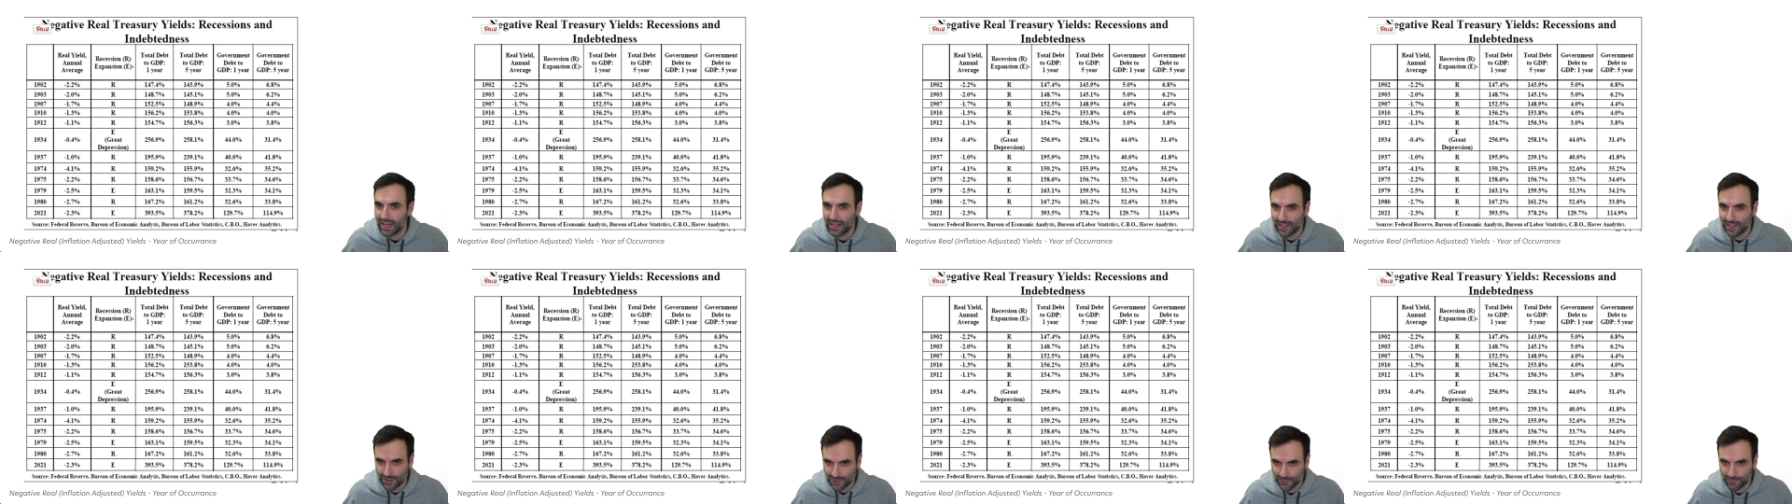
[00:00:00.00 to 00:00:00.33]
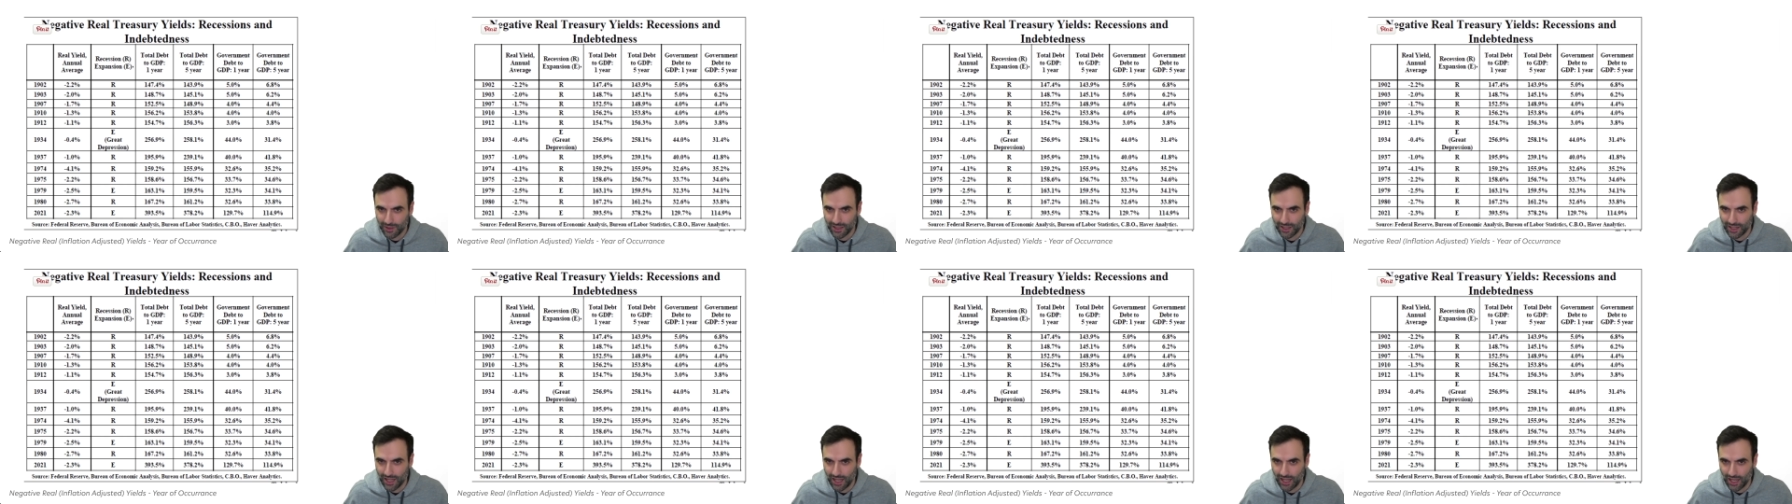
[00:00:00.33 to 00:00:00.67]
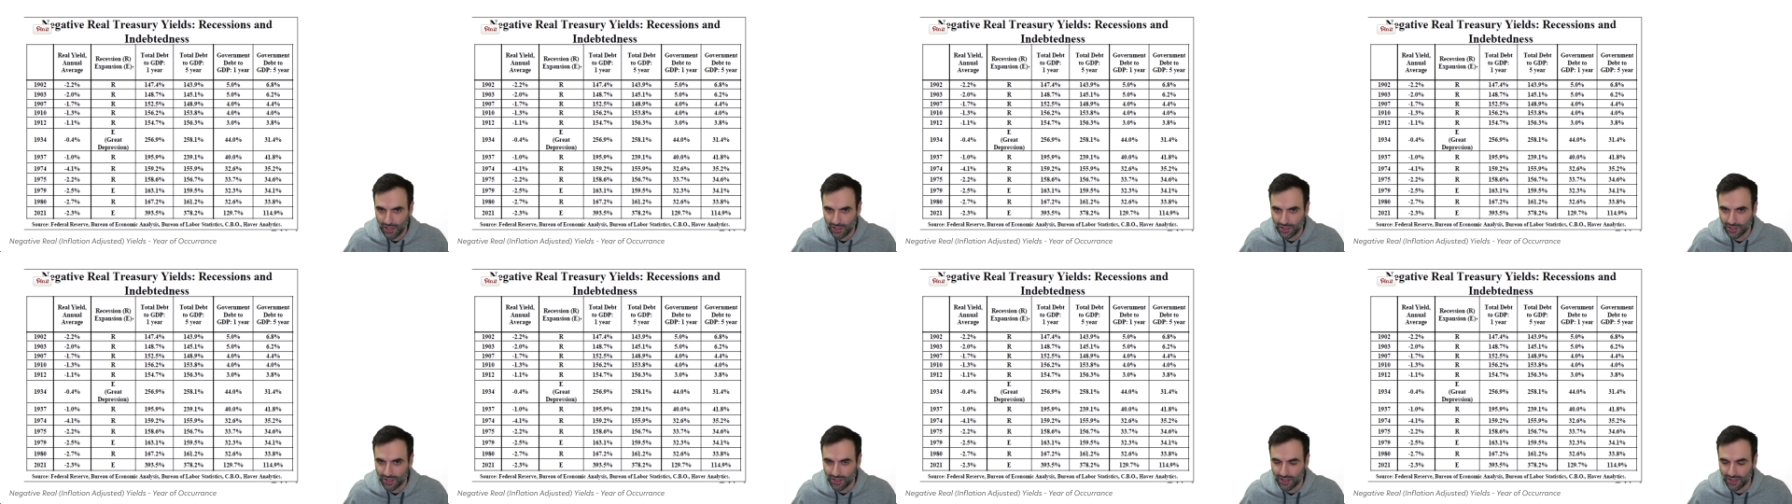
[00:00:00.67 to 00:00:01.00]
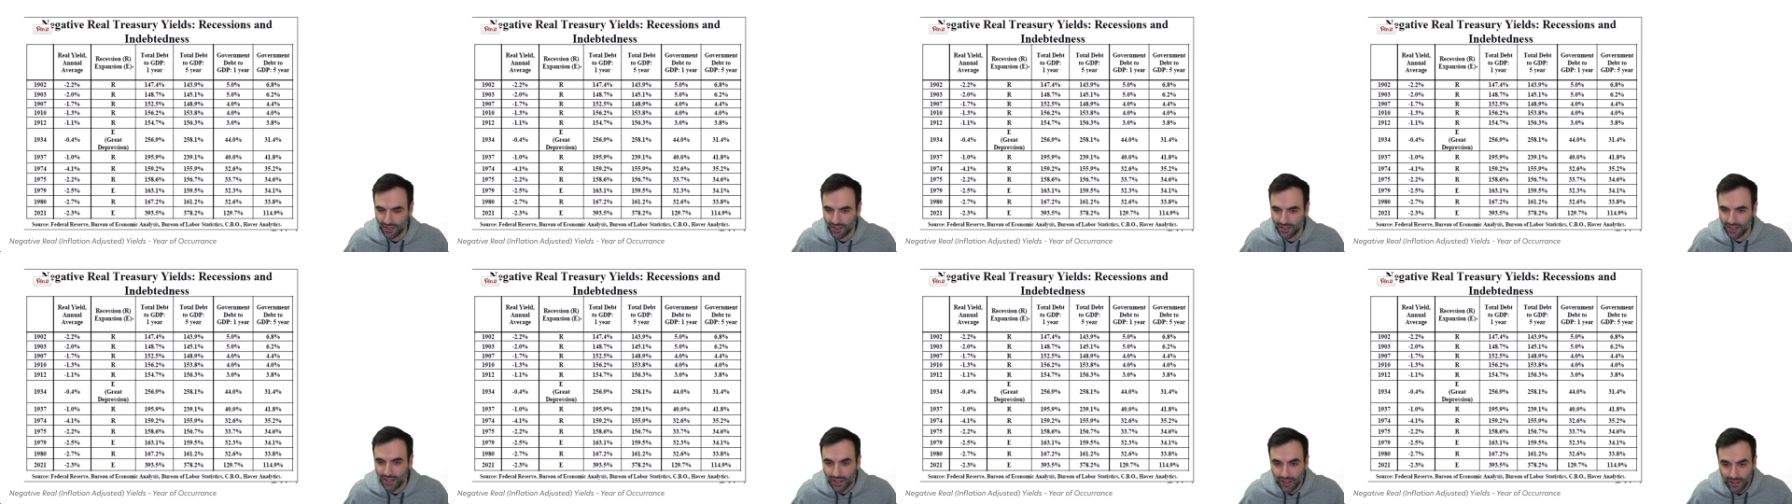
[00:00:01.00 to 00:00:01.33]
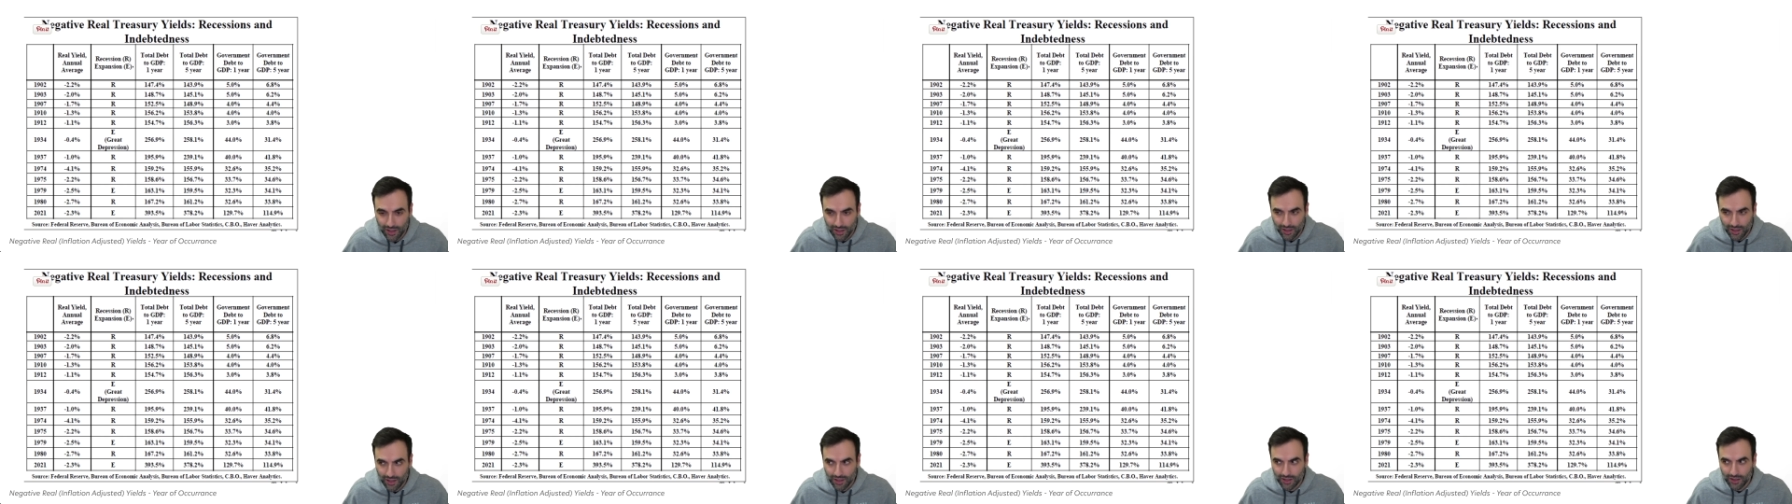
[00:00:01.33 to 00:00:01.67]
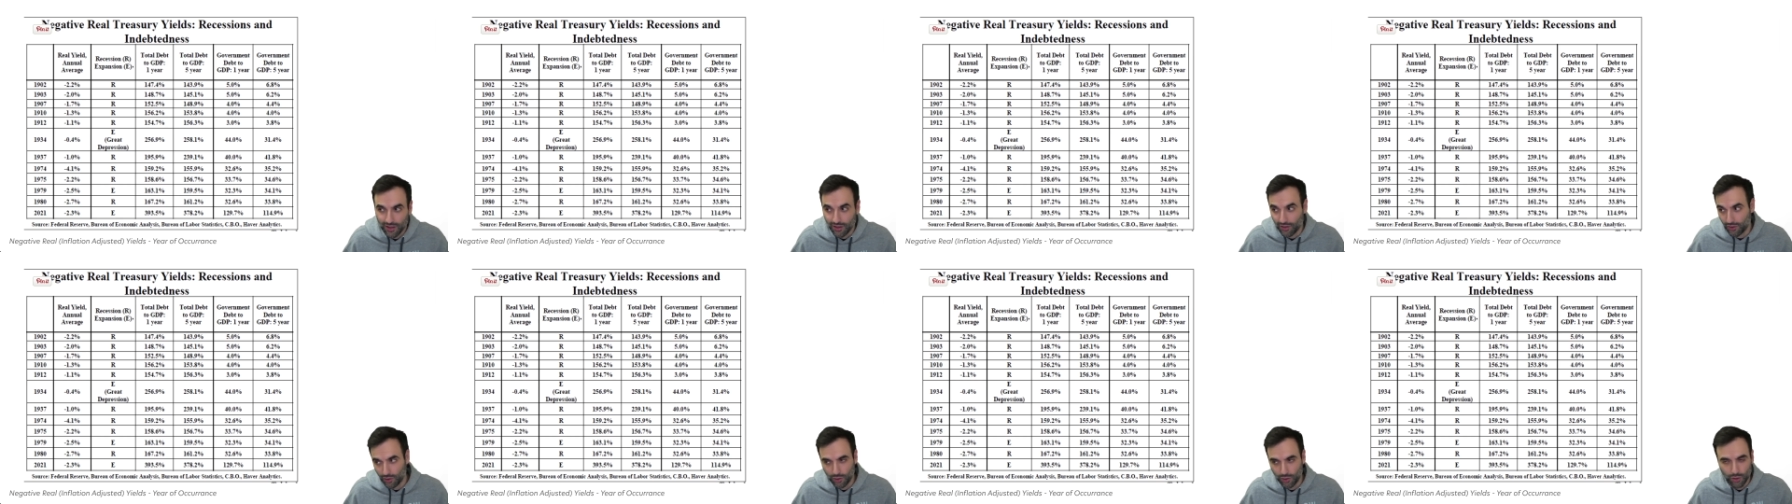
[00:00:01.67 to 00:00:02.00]
explanation
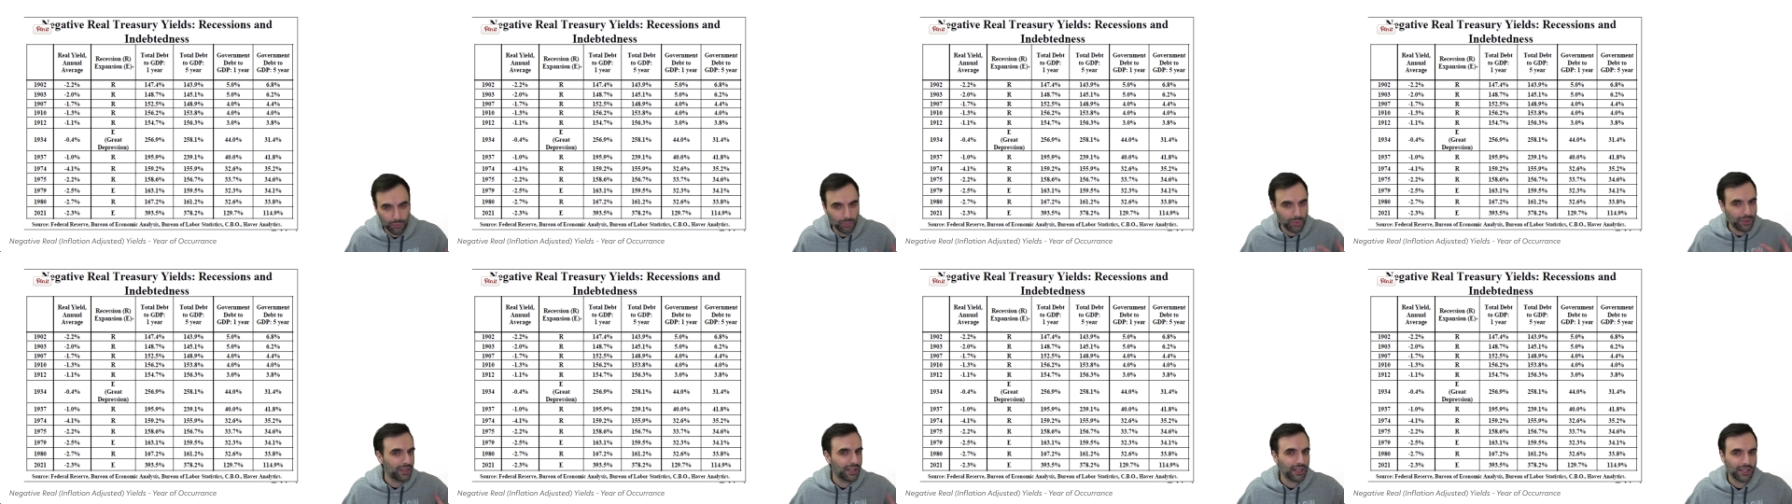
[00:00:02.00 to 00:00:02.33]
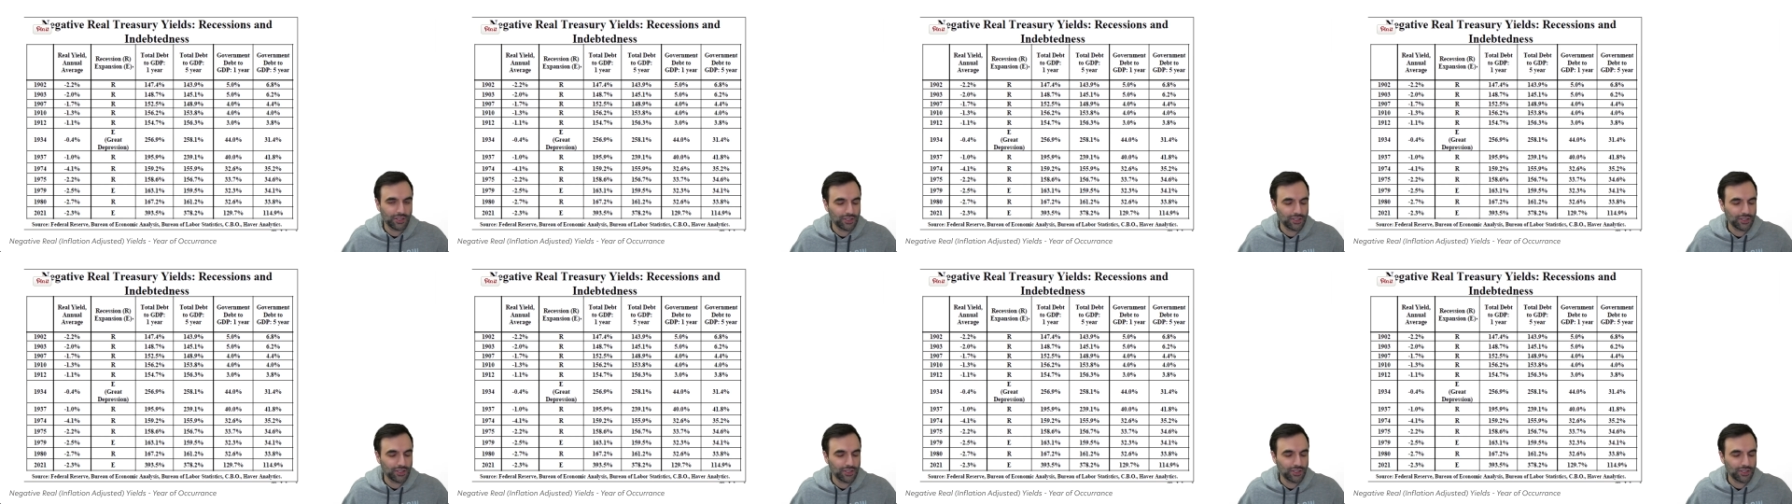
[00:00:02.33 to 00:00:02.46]
the Urban